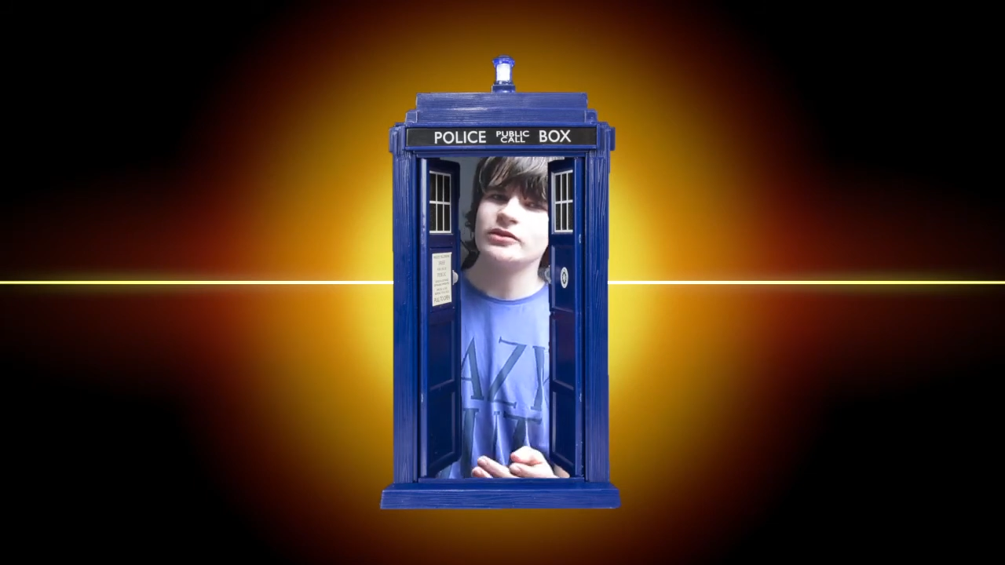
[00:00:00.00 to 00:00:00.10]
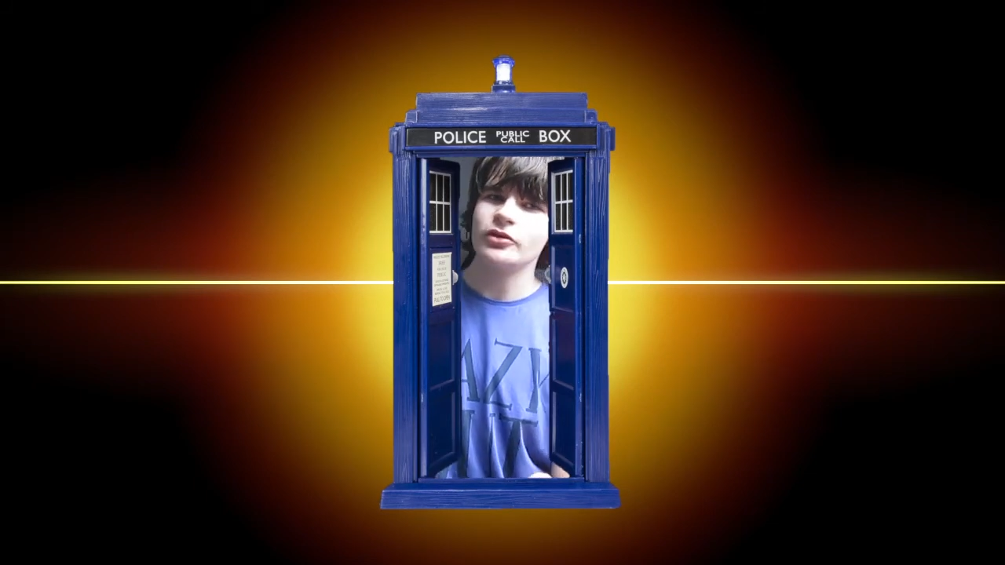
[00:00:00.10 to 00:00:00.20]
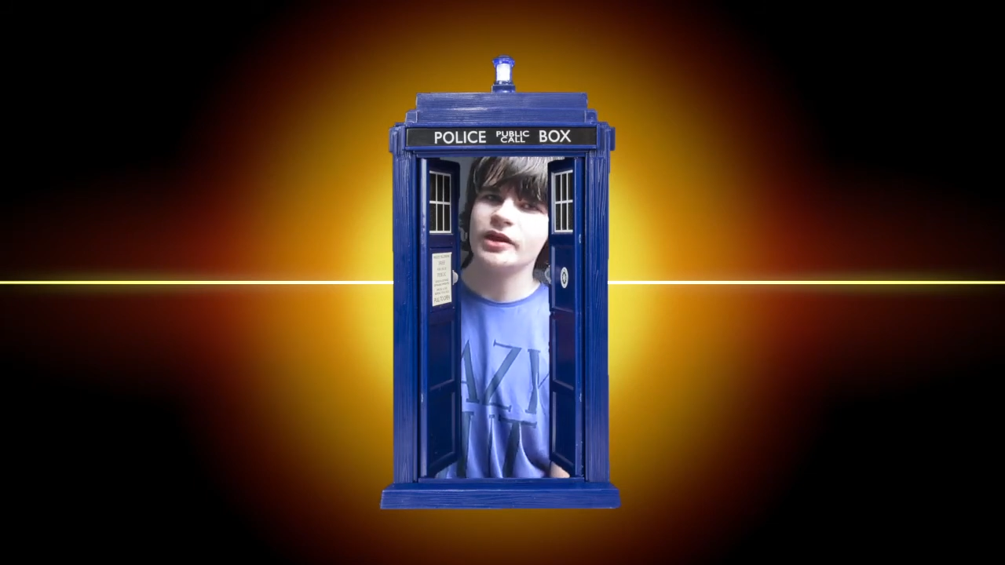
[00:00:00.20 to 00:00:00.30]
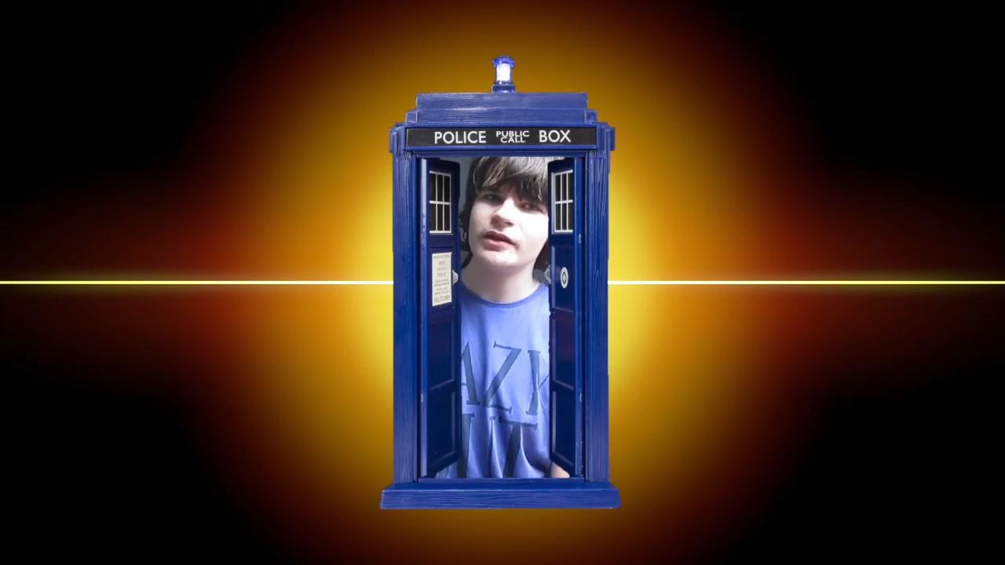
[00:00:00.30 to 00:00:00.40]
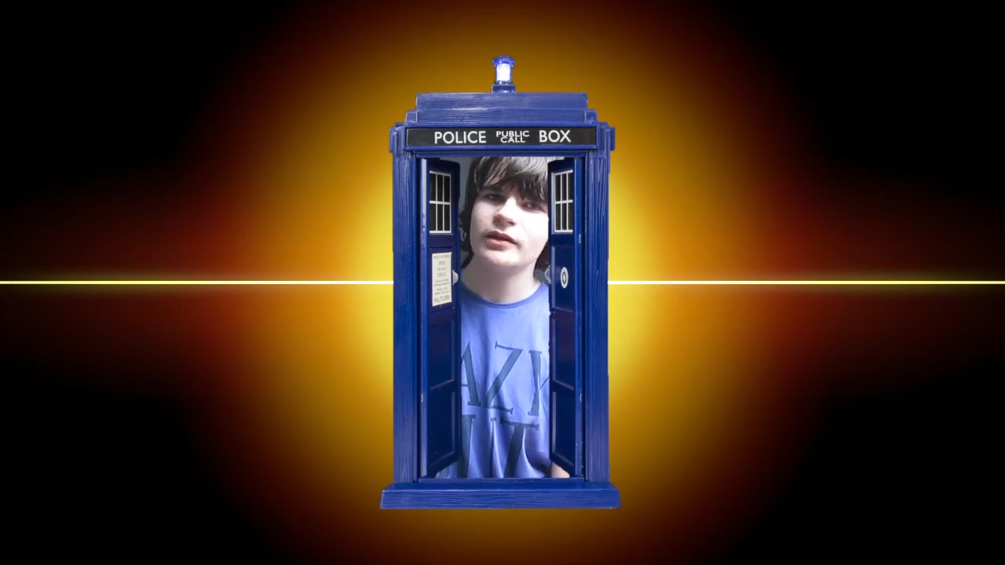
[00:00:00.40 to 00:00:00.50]

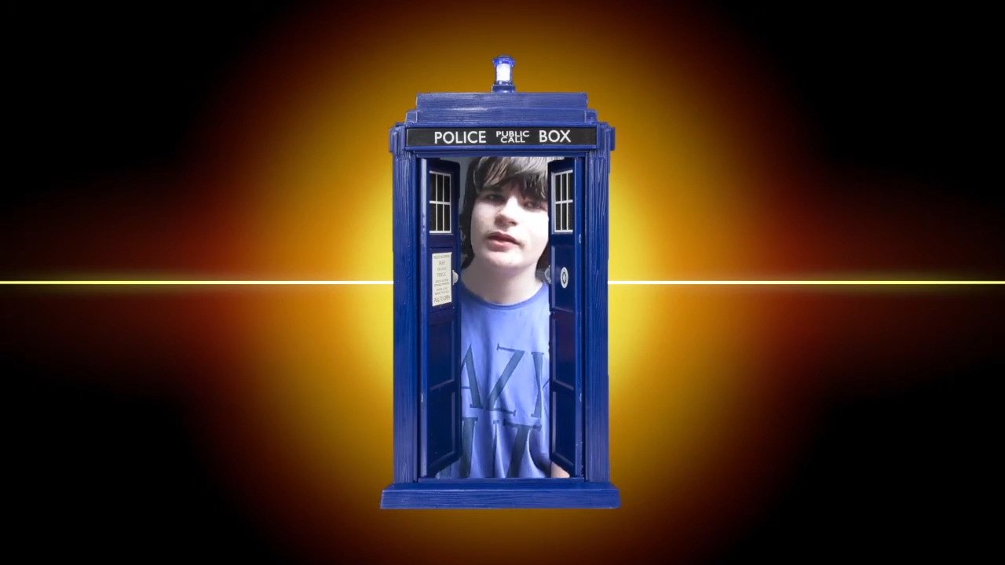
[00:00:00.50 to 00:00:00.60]
looking.